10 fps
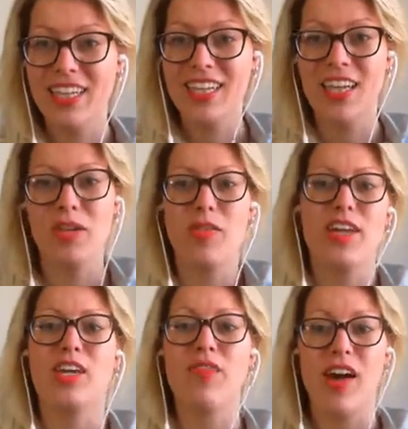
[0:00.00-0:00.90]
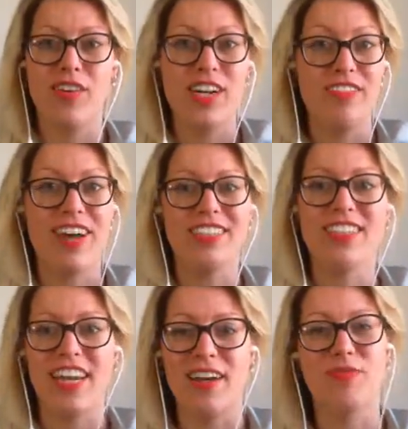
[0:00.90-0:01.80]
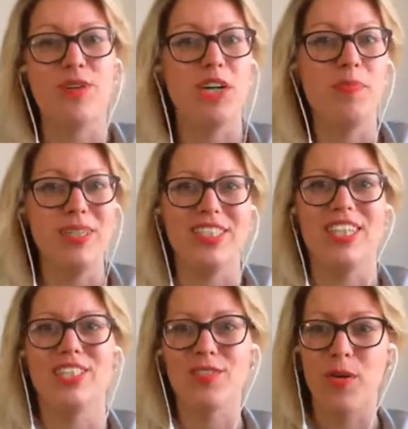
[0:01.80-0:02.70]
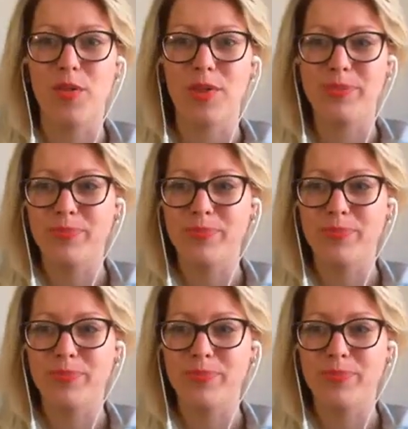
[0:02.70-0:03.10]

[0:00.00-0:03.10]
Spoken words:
that you think you've ever invested in for your business growth.